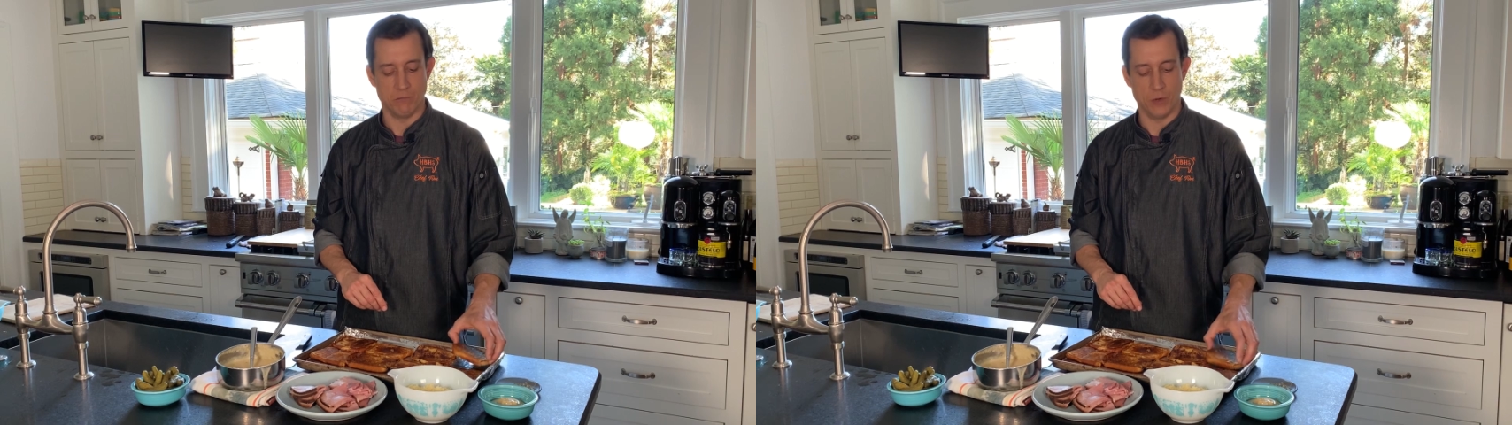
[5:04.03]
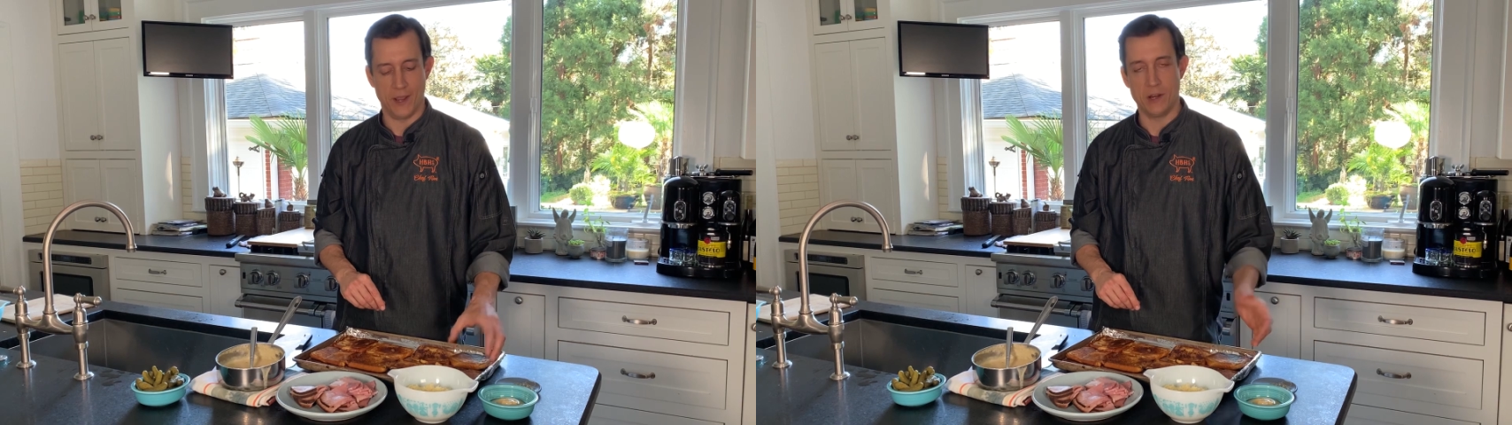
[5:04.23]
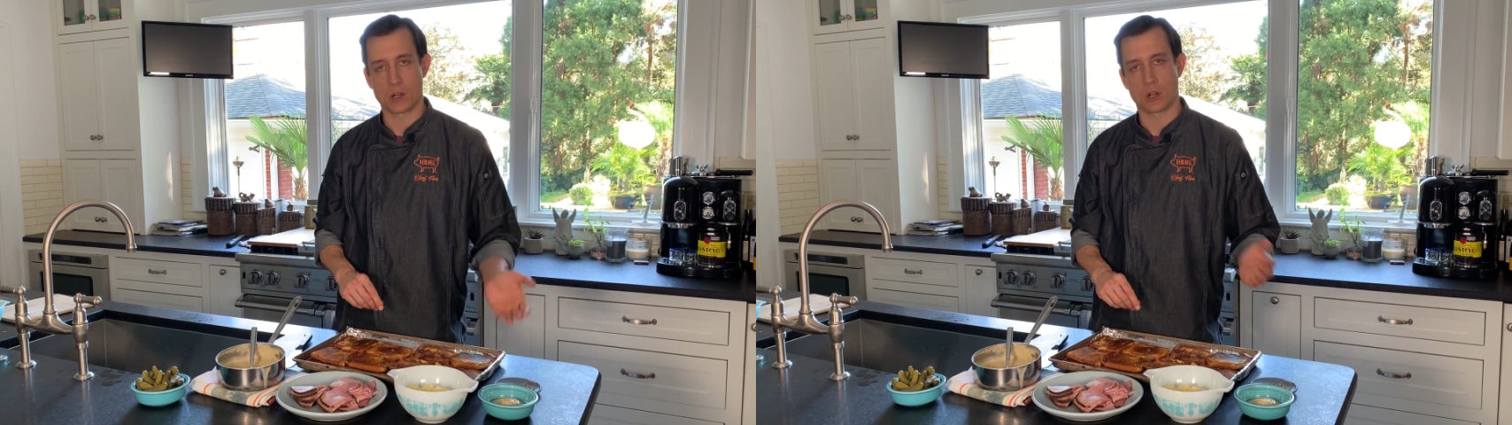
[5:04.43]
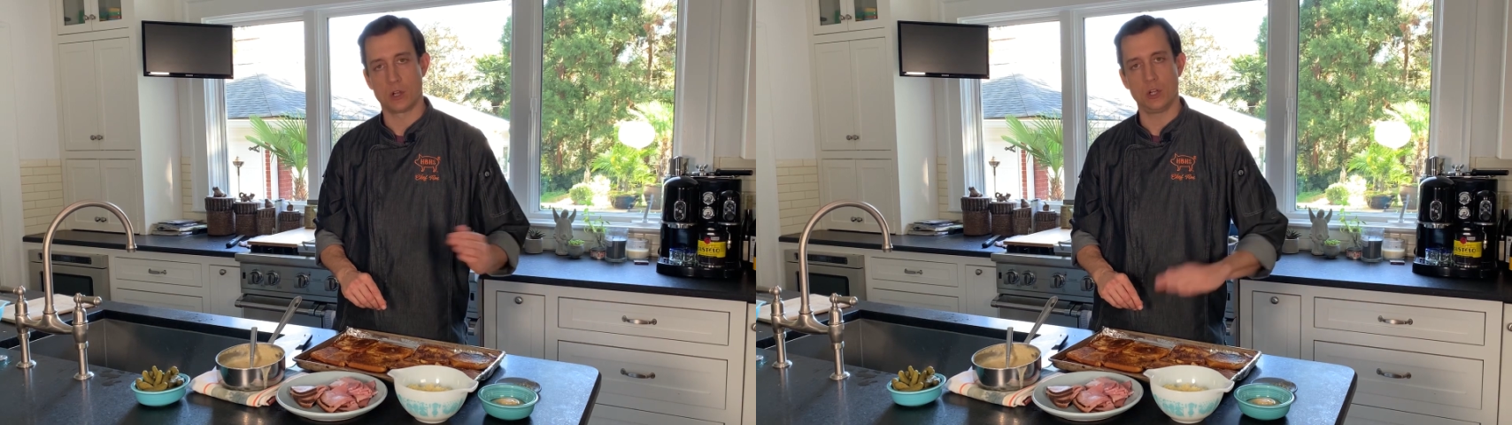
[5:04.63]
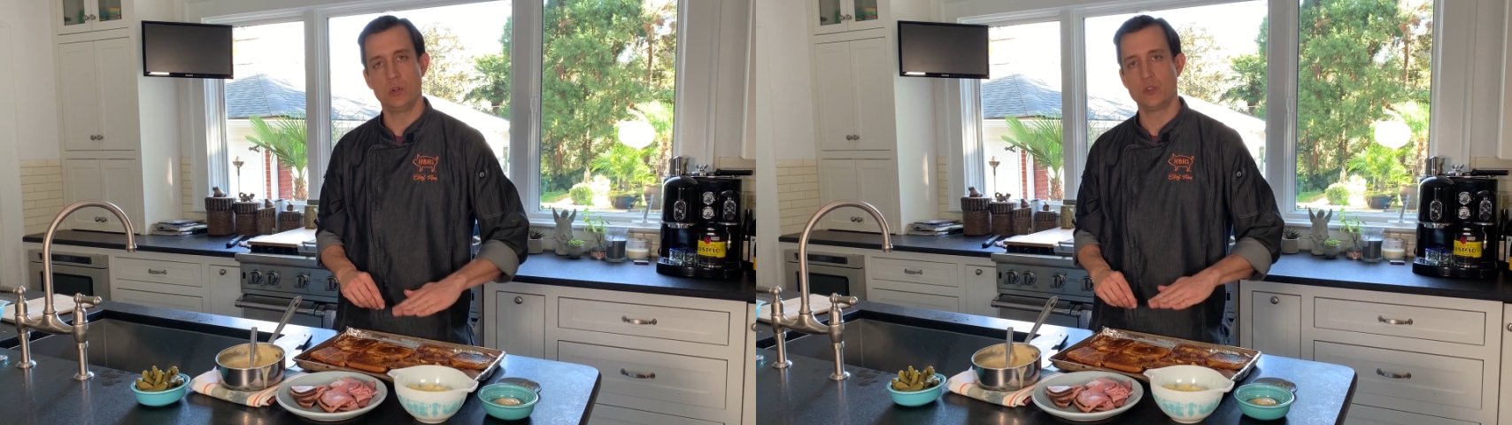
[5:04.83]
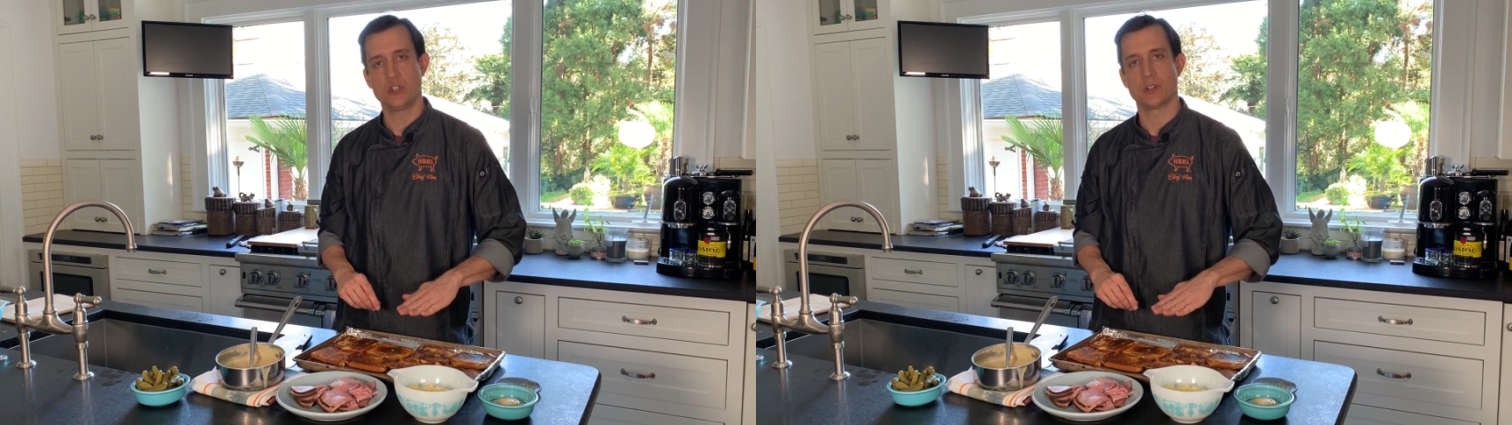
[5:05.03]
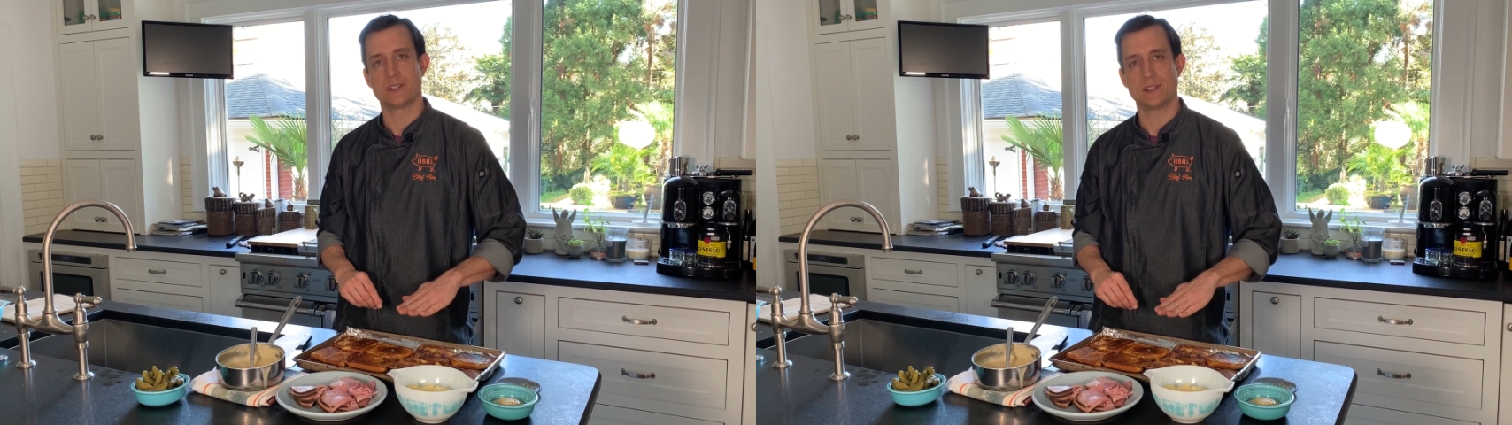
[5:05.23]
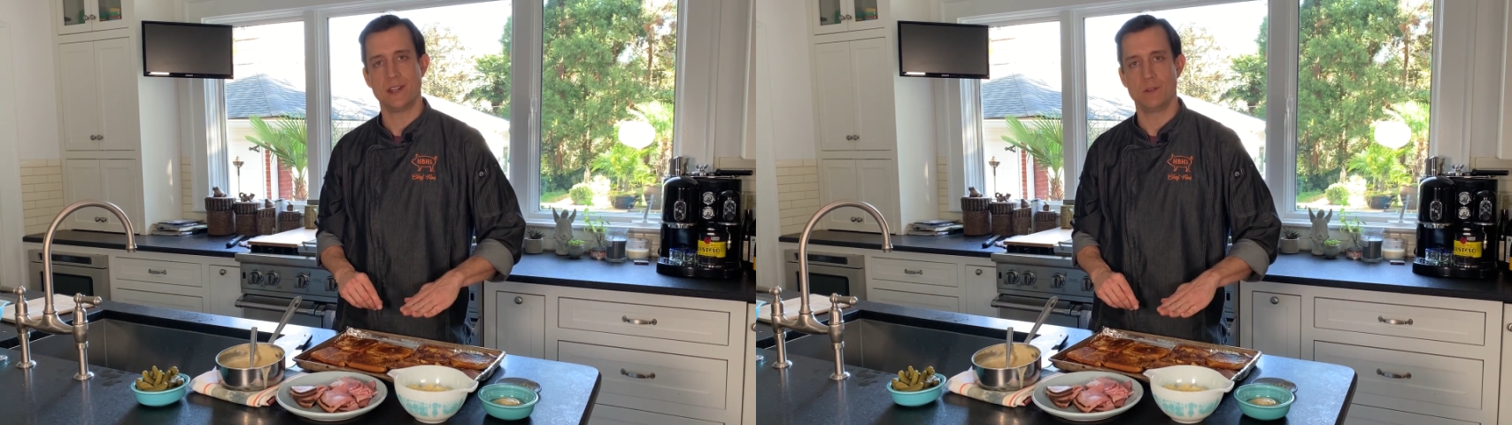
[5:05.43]
bread, close your
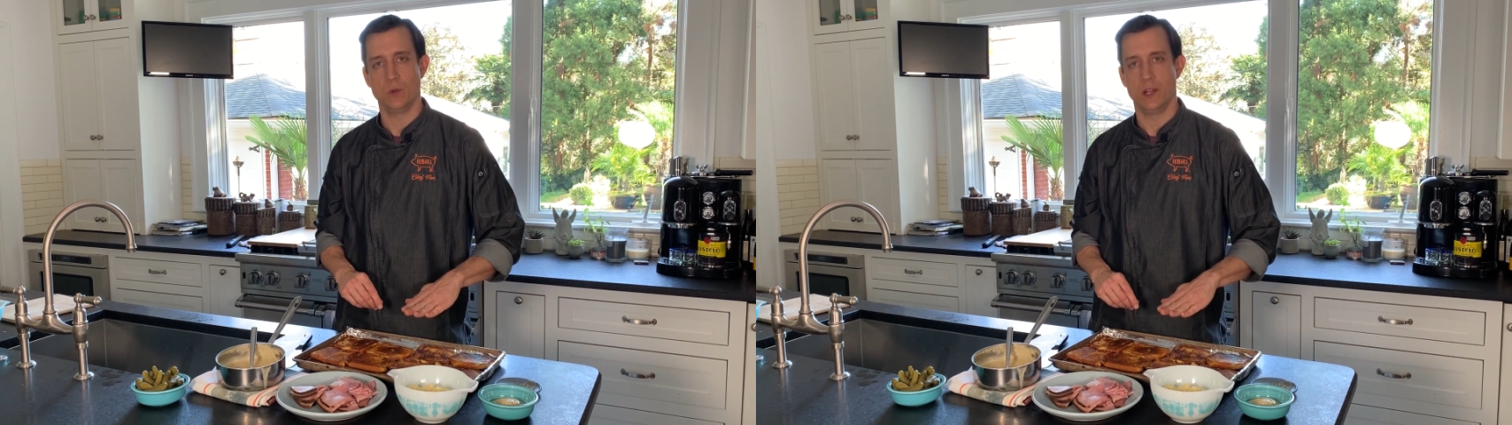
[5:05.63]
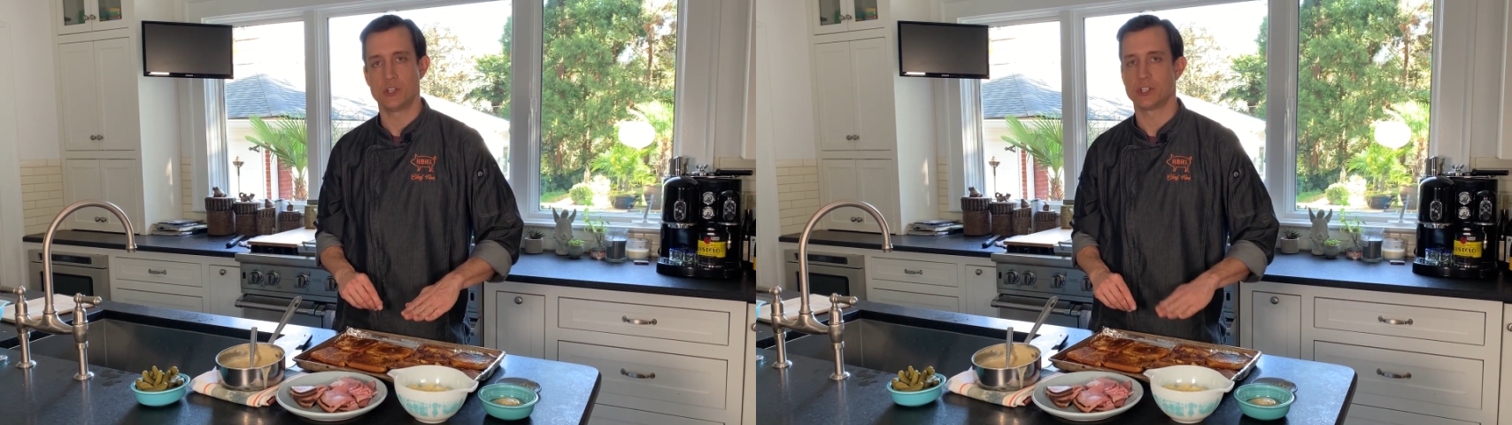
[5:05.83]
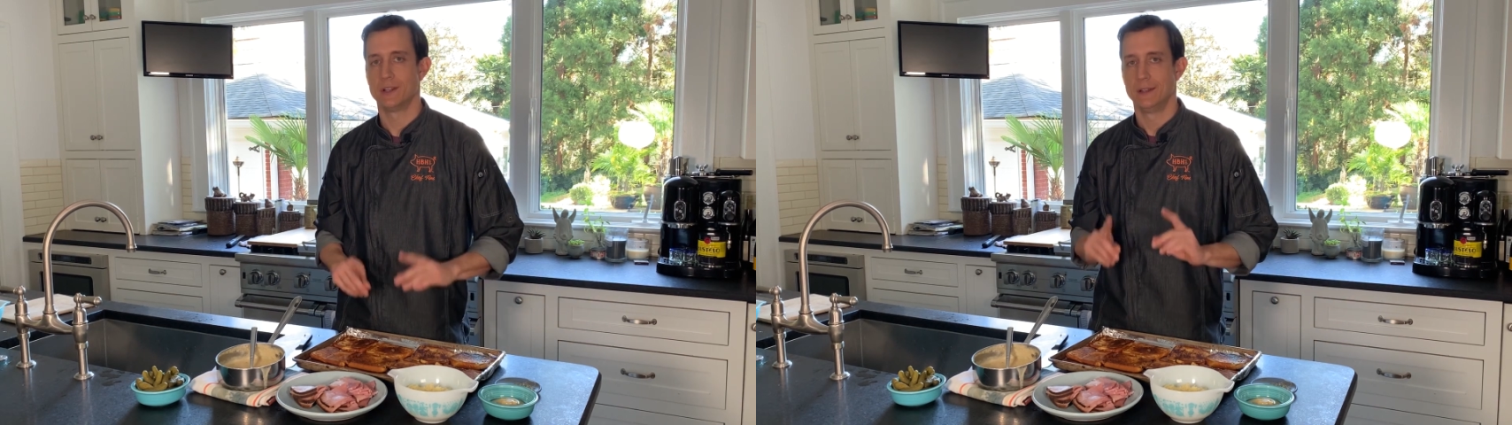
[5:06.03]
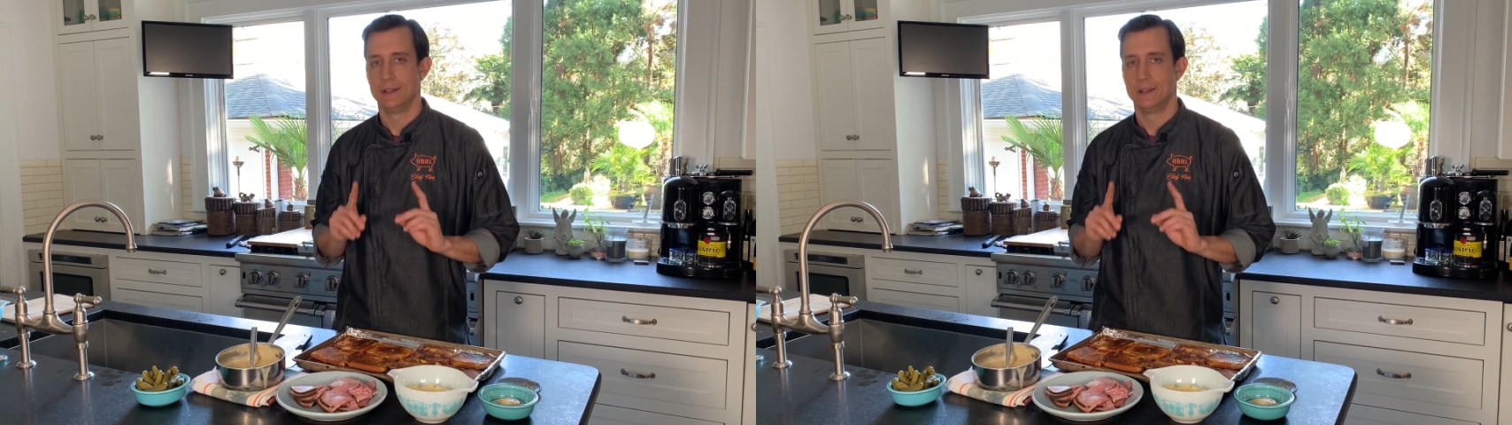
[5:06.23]
sandwich,